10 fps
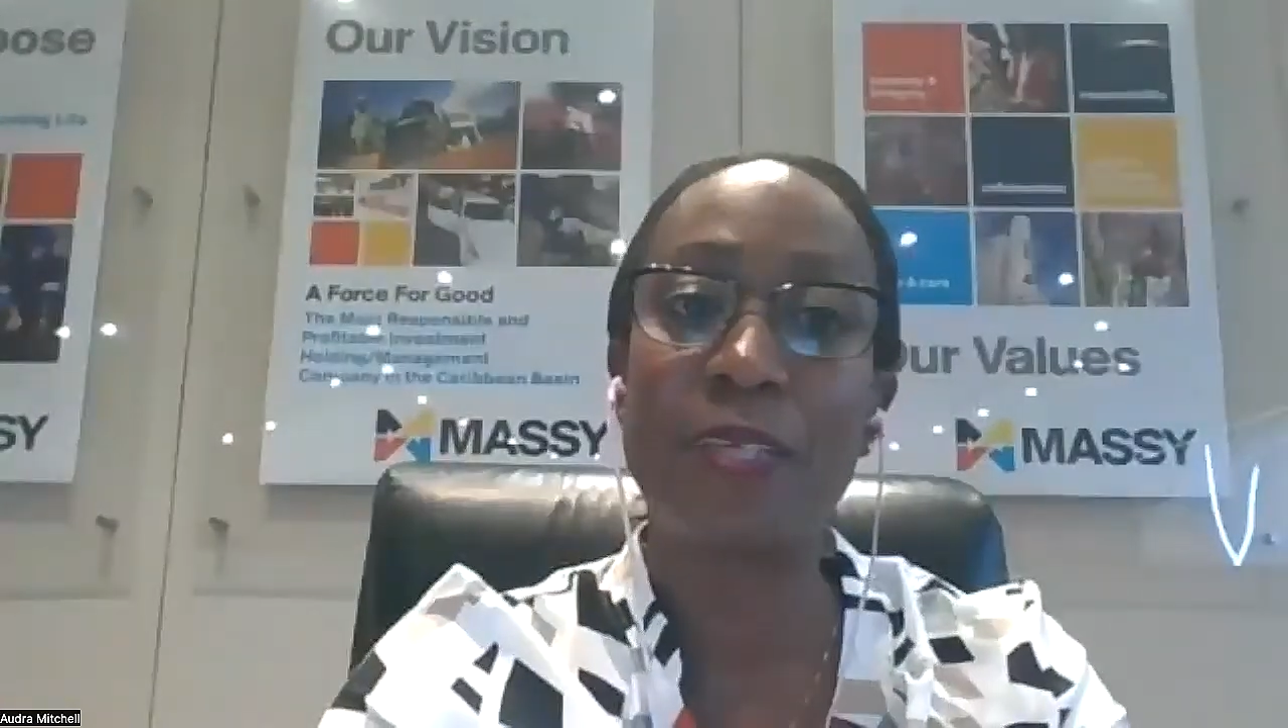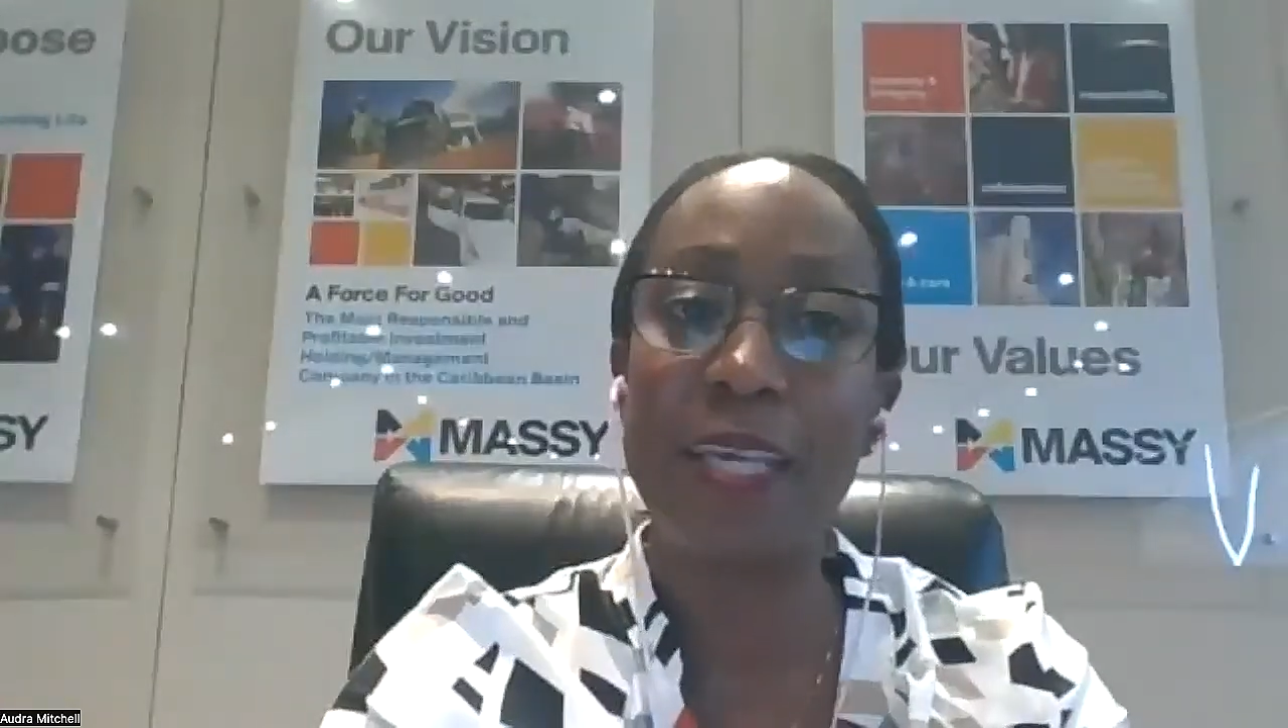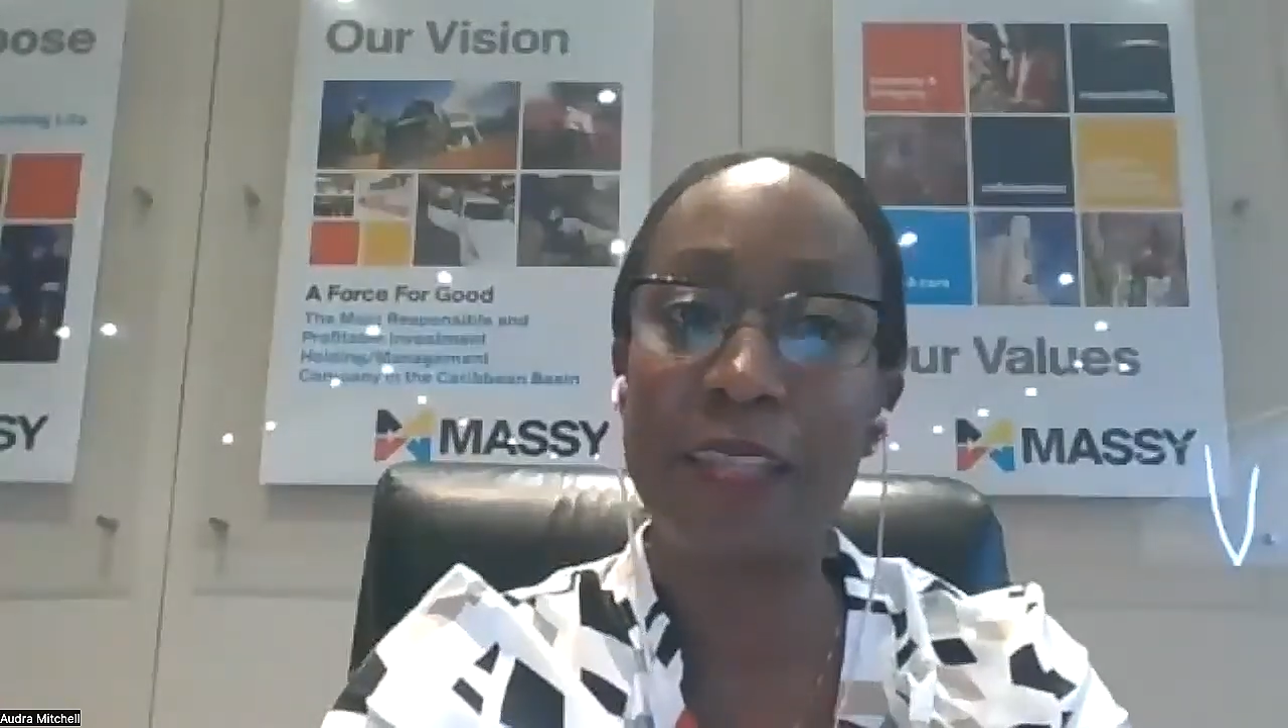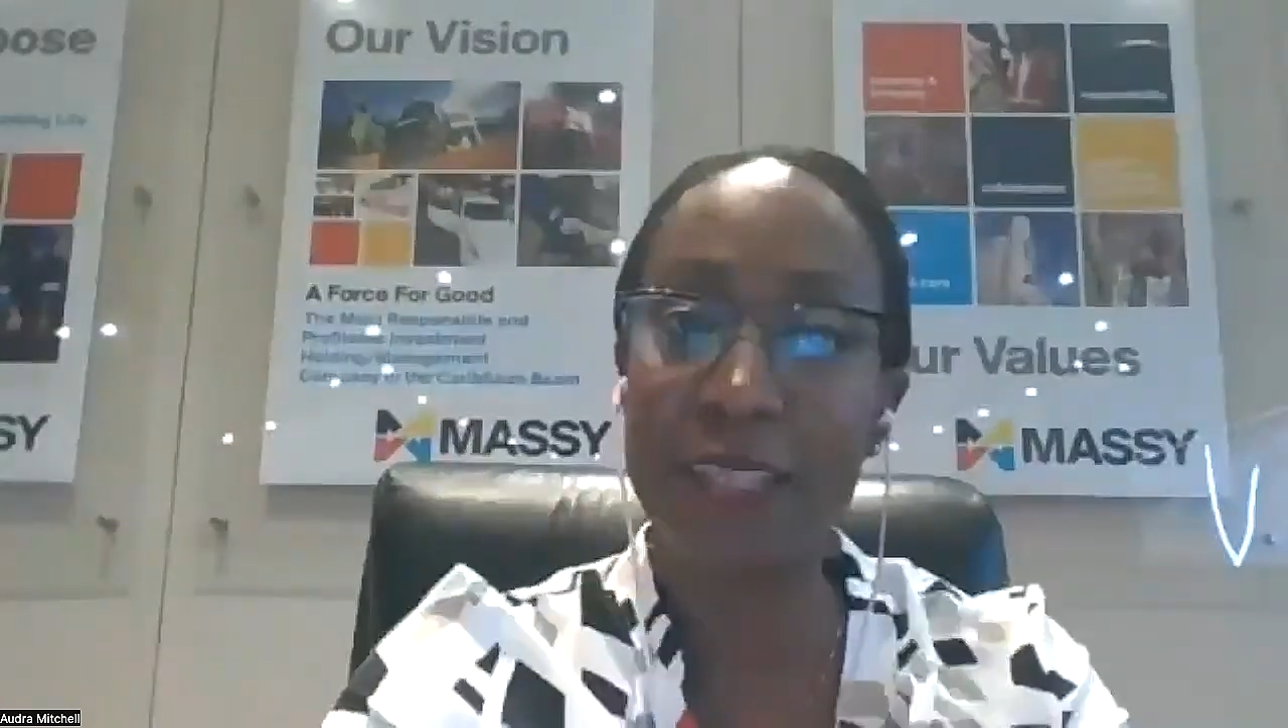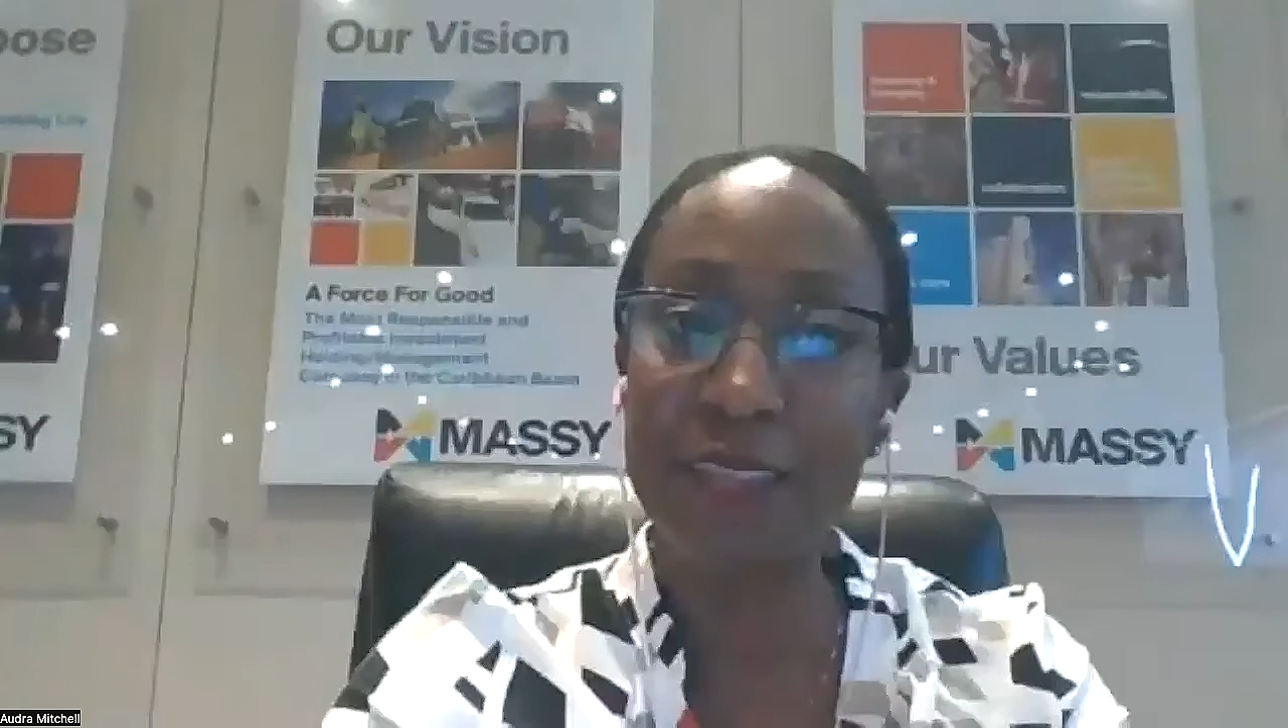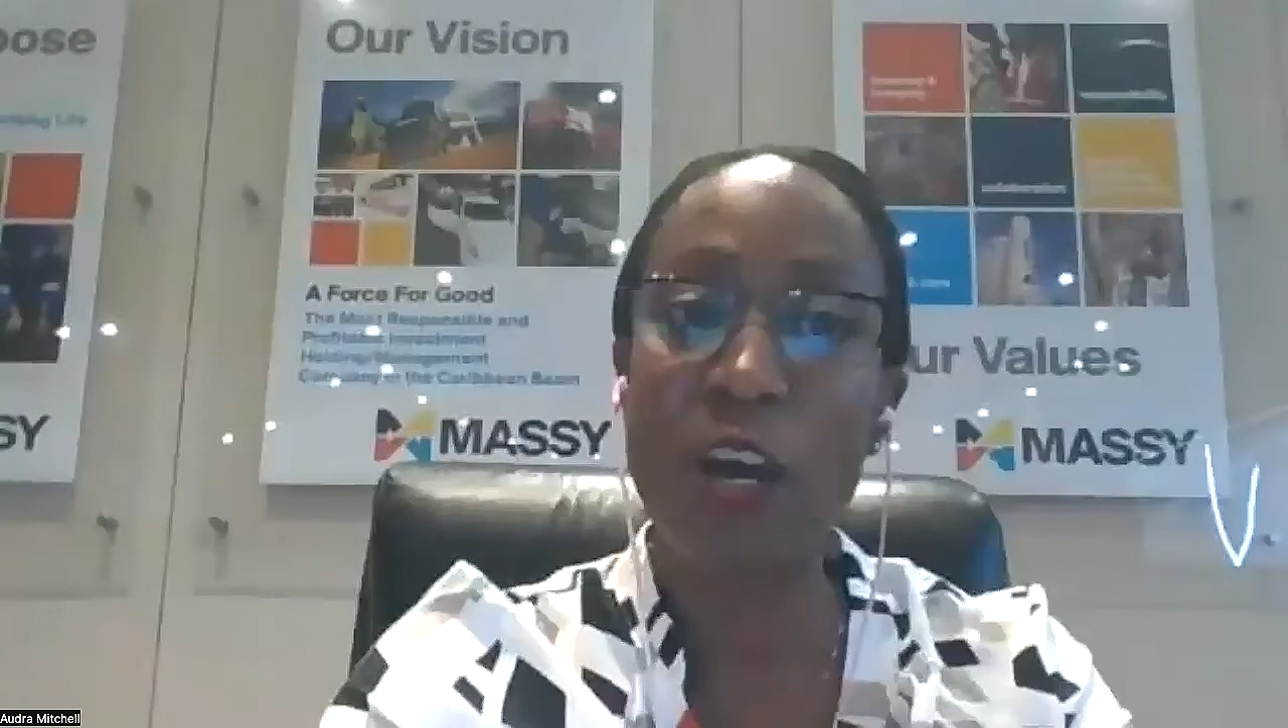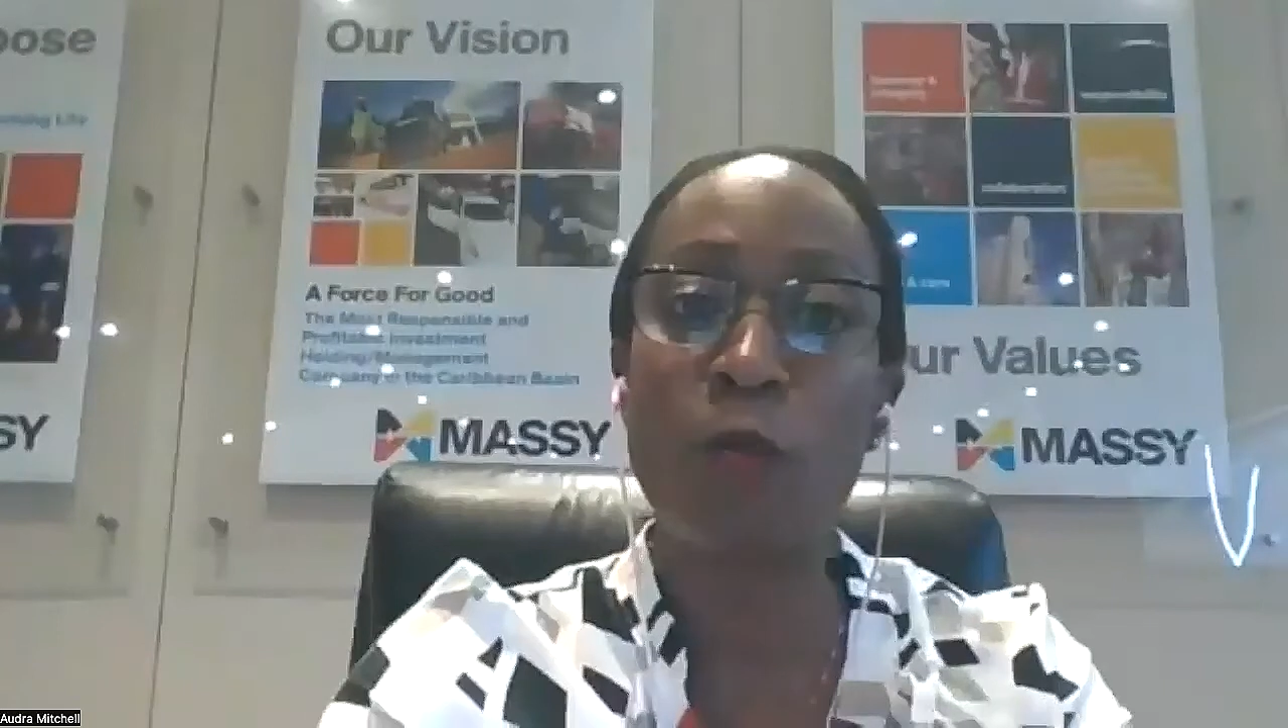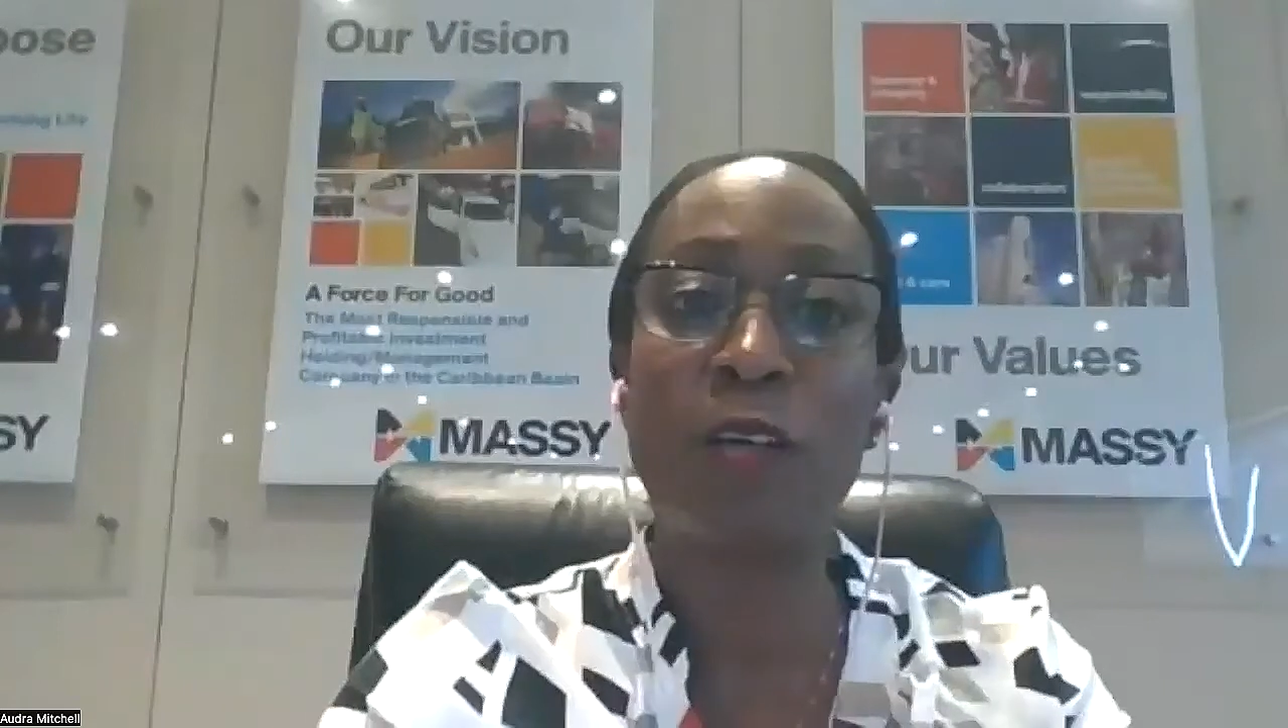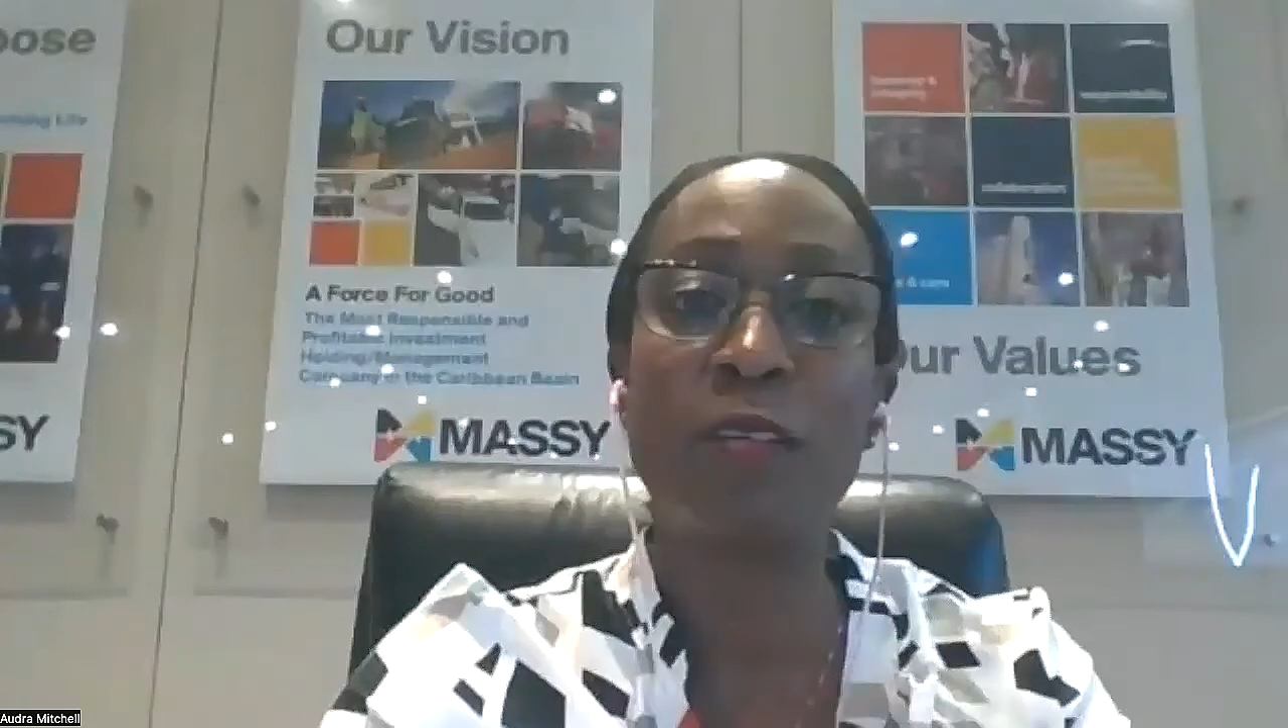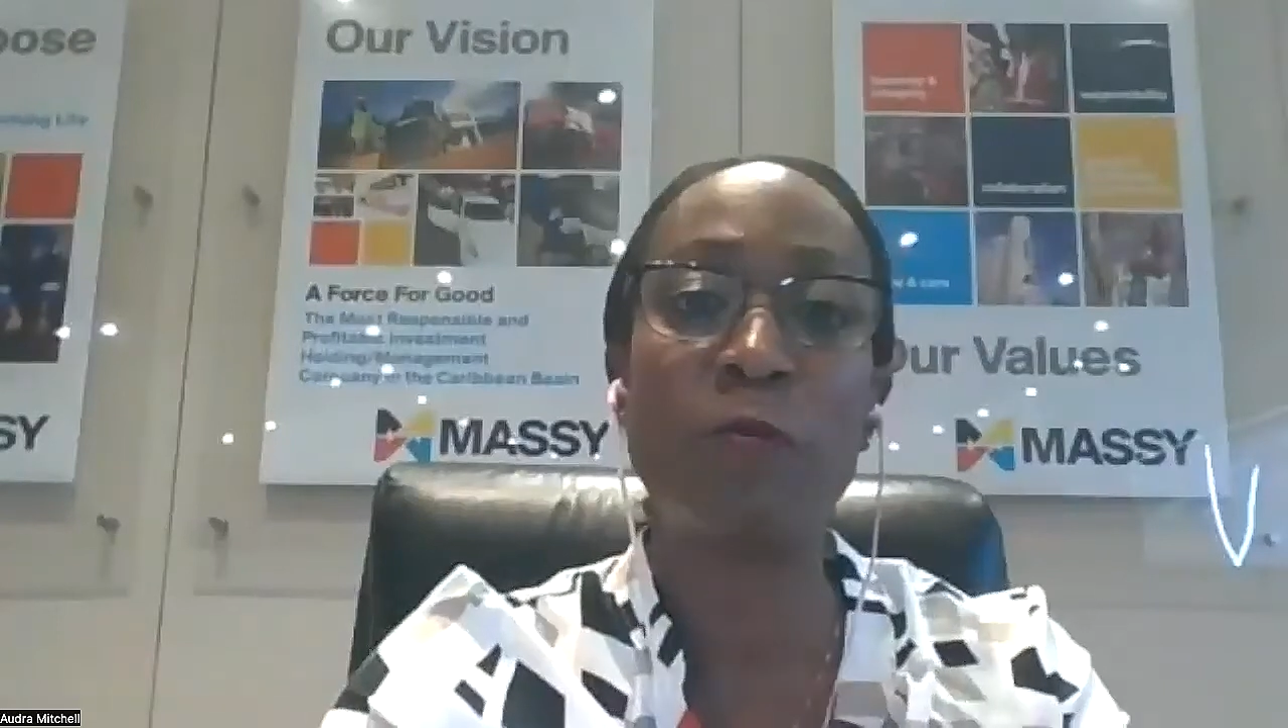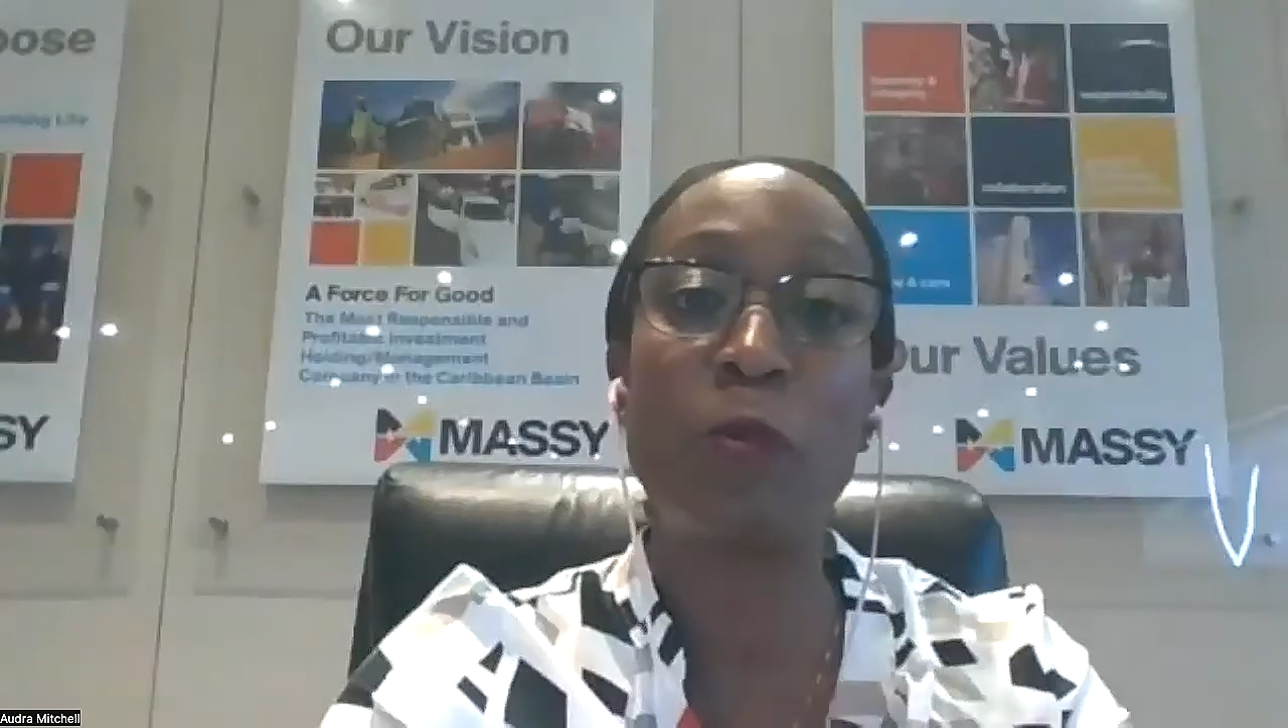in this hour,